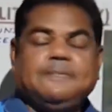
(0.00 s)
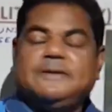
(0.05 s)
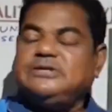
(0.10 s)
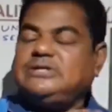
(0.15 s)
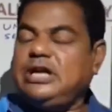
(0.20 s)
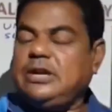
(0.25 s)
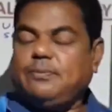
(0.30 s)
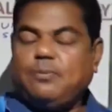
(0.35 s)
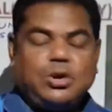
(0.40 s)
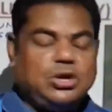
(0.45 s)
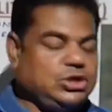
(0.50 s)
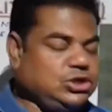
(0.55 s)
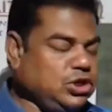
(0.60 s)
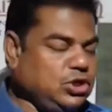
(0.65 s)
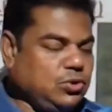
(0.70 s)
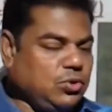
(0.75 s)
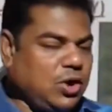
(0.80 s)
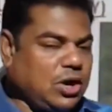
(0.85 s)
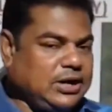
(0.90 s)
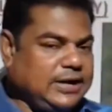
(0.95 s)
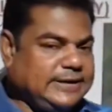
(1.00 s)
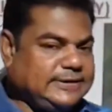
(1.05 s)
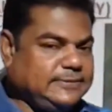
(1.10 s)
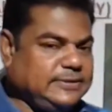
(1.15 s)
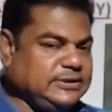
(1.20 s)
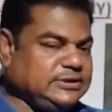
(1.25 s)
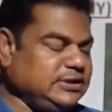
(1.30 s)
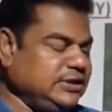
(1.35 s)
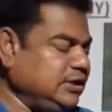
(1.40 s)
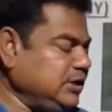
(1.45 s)
Self-pollination do not take
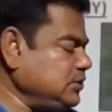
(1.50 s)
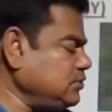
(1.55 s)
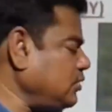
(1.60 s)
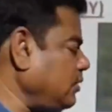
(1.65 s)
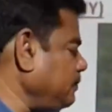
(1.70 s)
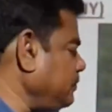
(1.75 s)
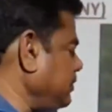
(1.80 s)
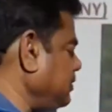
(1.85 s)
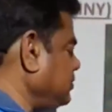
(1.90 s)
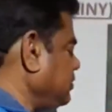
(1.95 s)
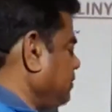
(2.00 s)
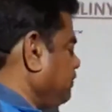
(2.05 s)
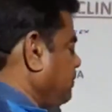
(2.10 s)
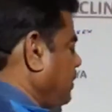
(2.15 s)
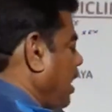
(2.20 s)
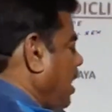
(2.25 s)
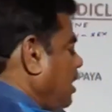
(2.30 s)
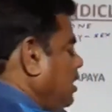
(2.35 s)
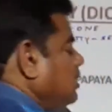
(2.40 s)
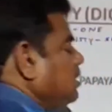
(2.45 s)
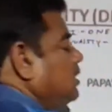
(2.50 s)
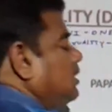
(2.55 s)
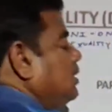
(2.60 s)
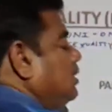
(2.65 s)
place in case of these plant